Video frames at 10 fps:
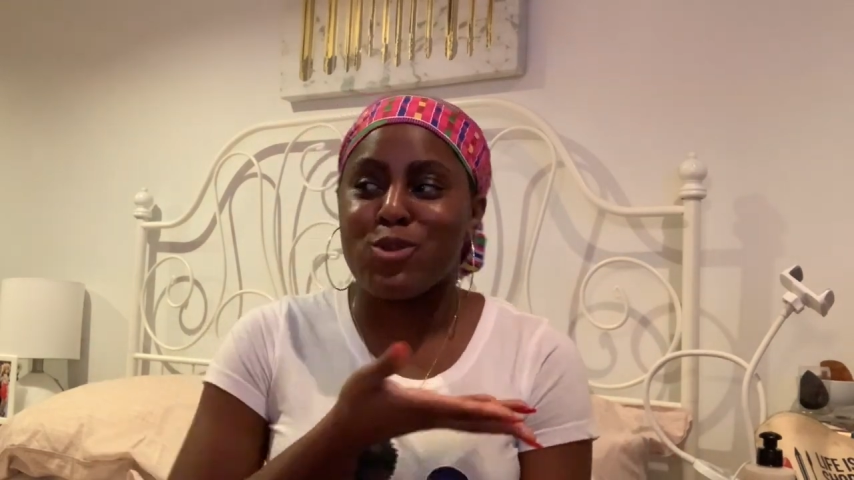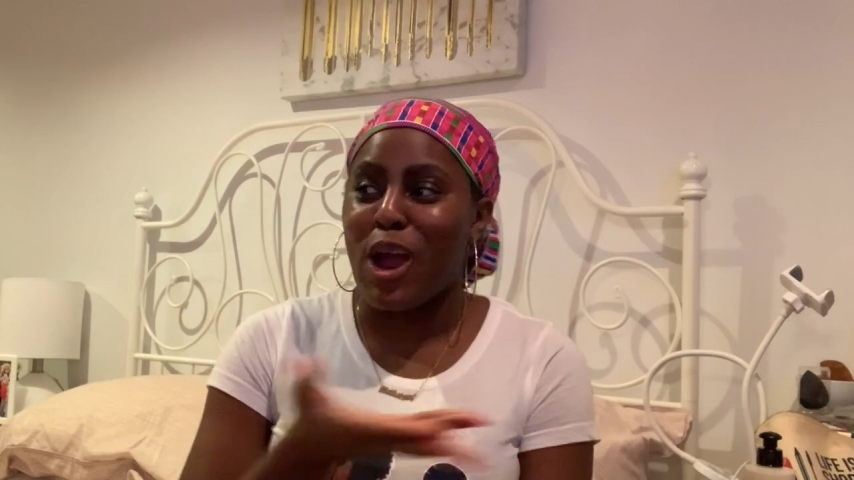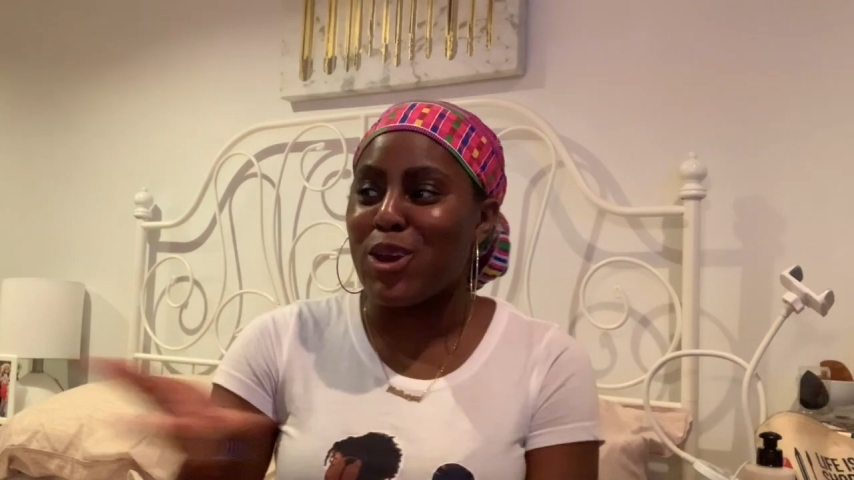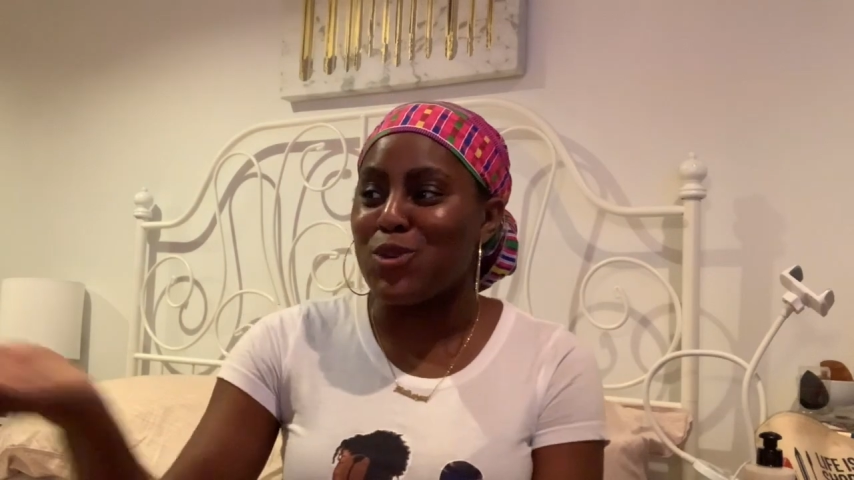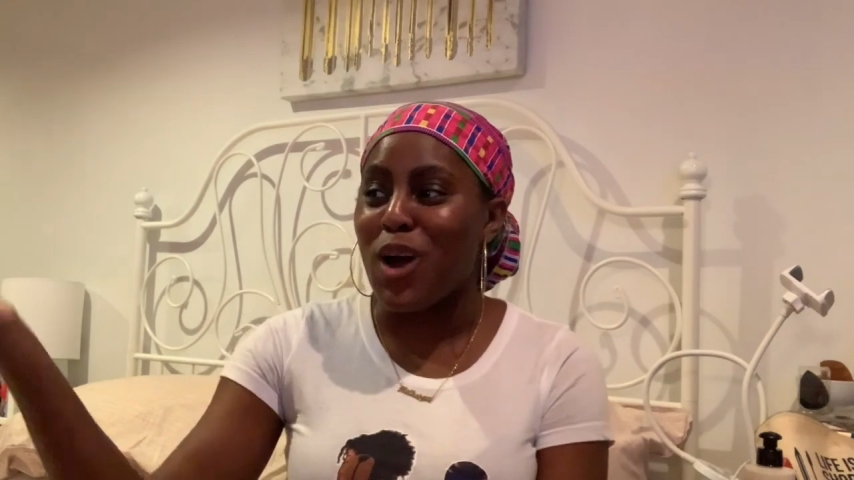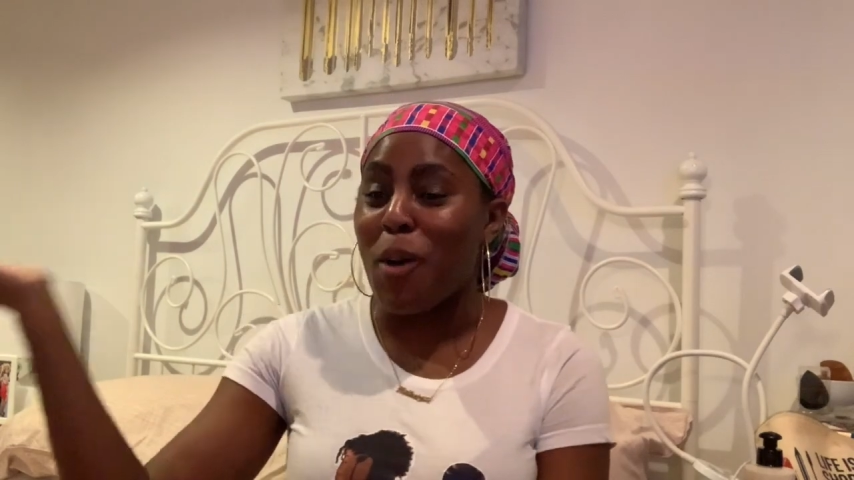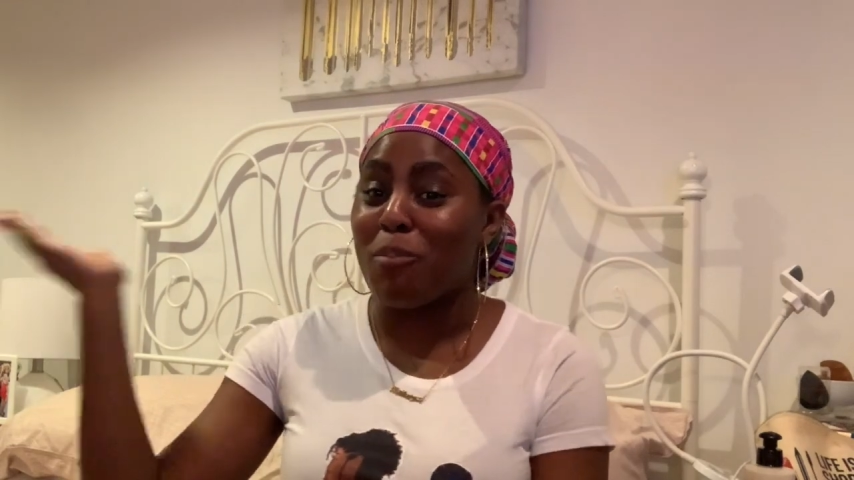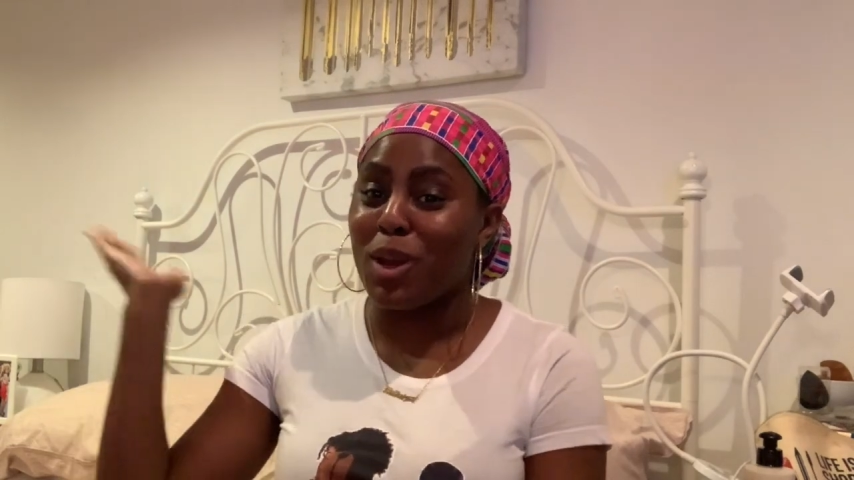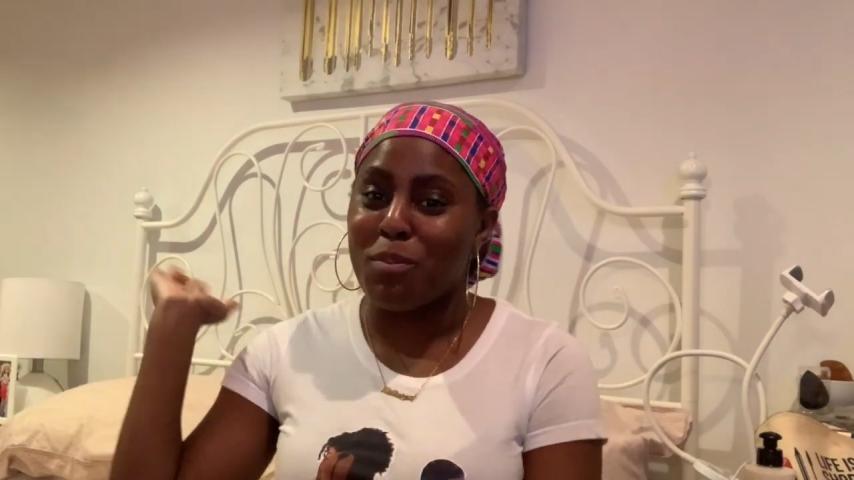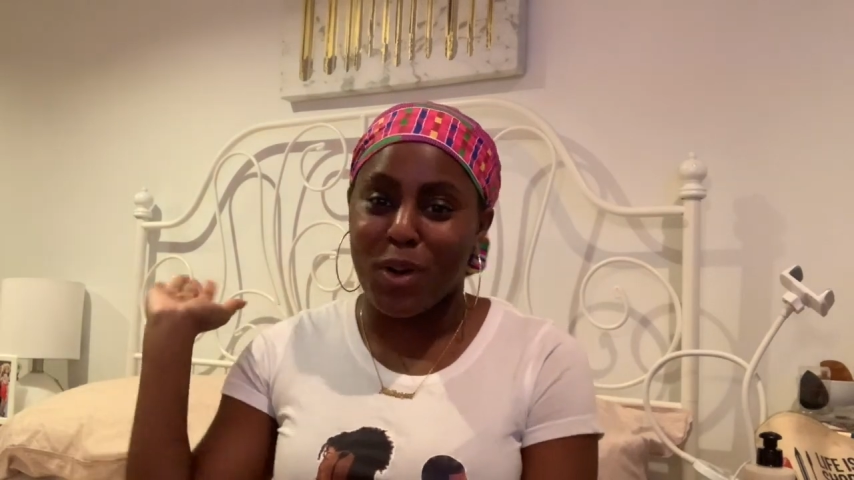to our new
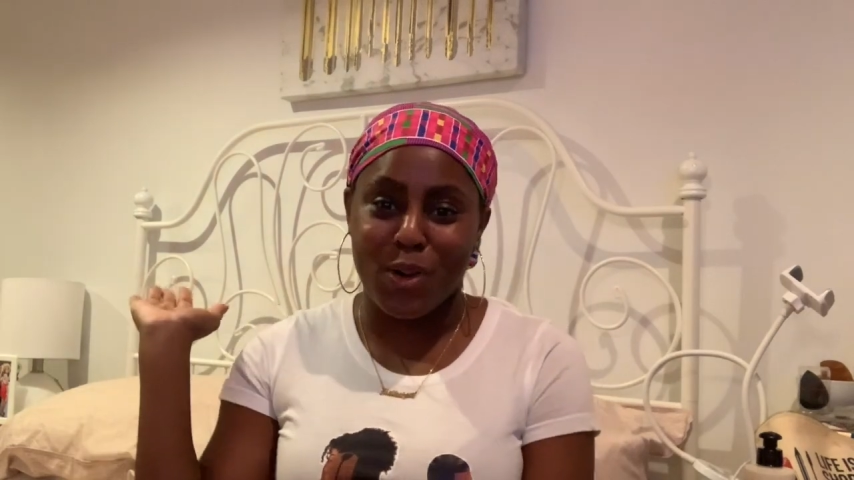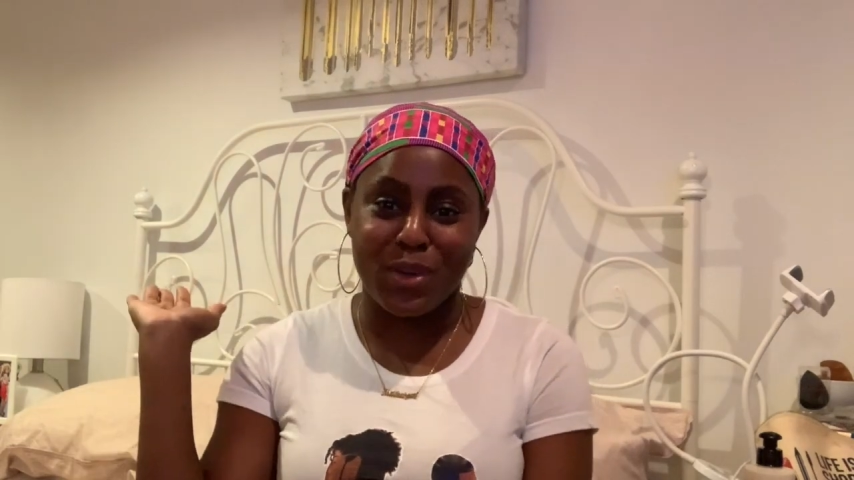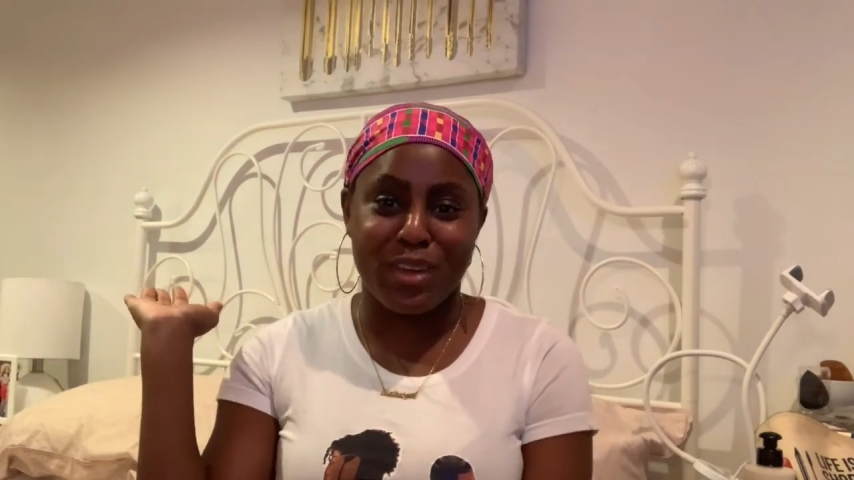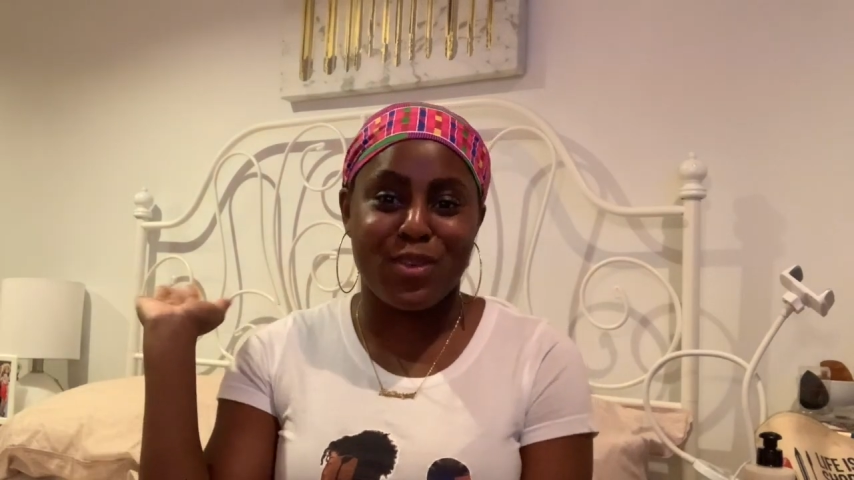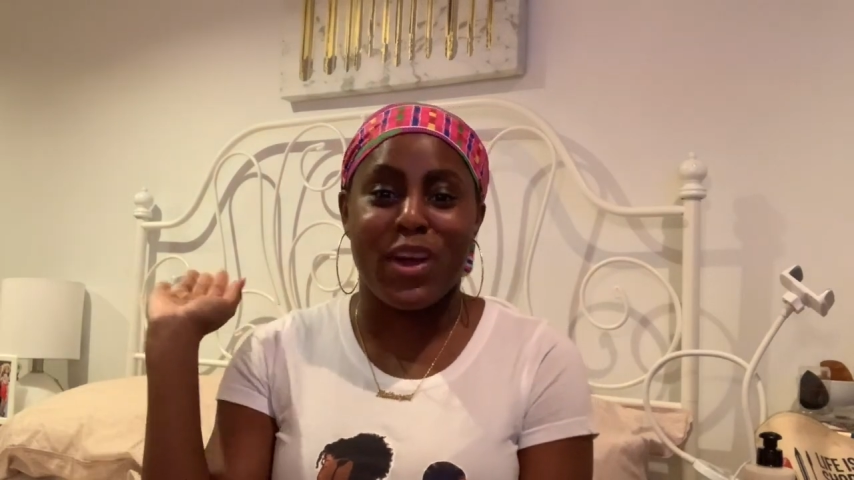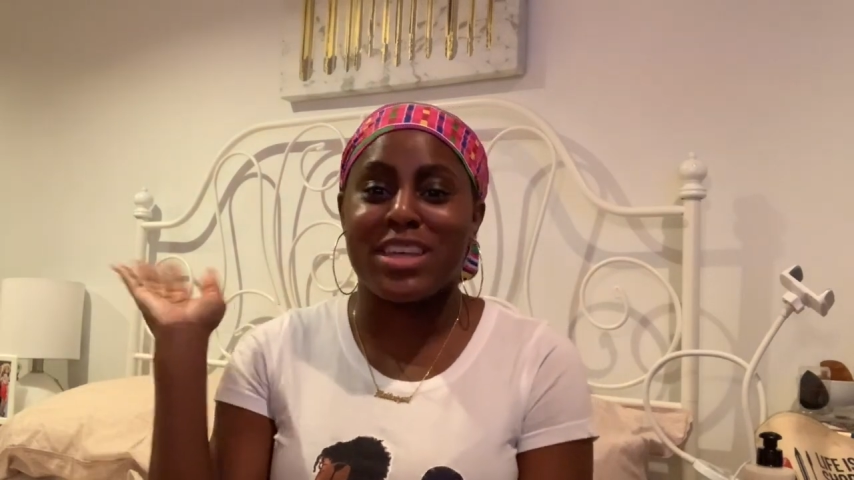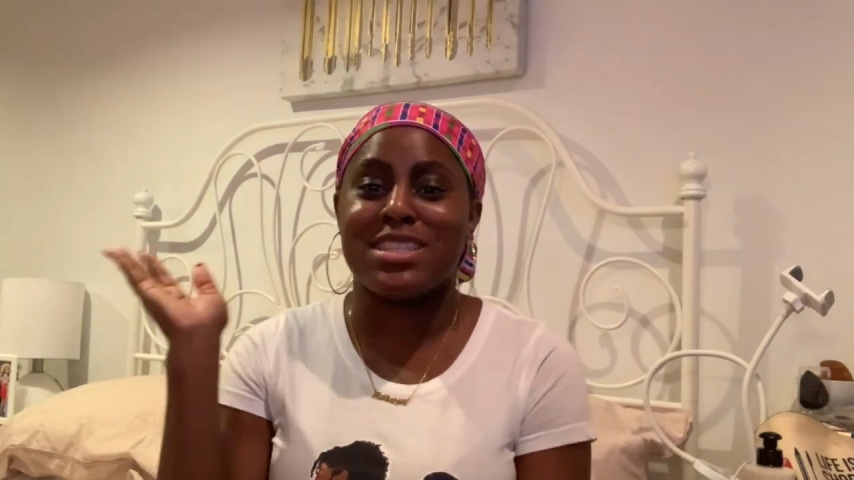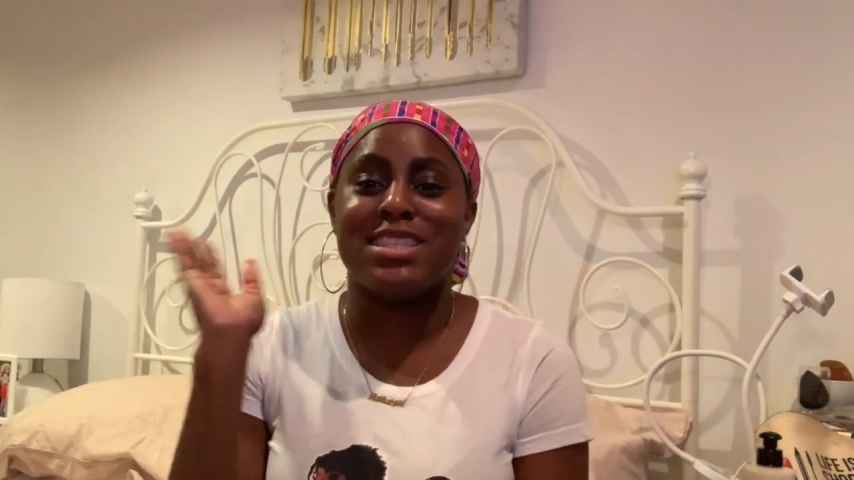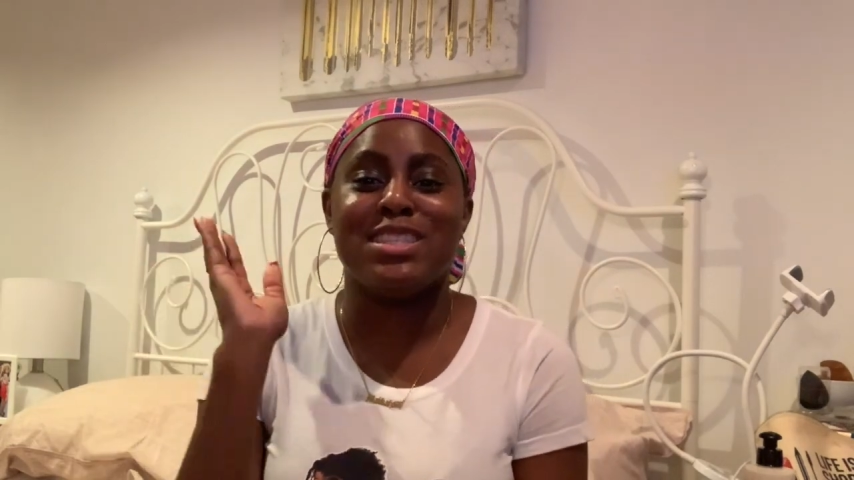humble abode. If you guys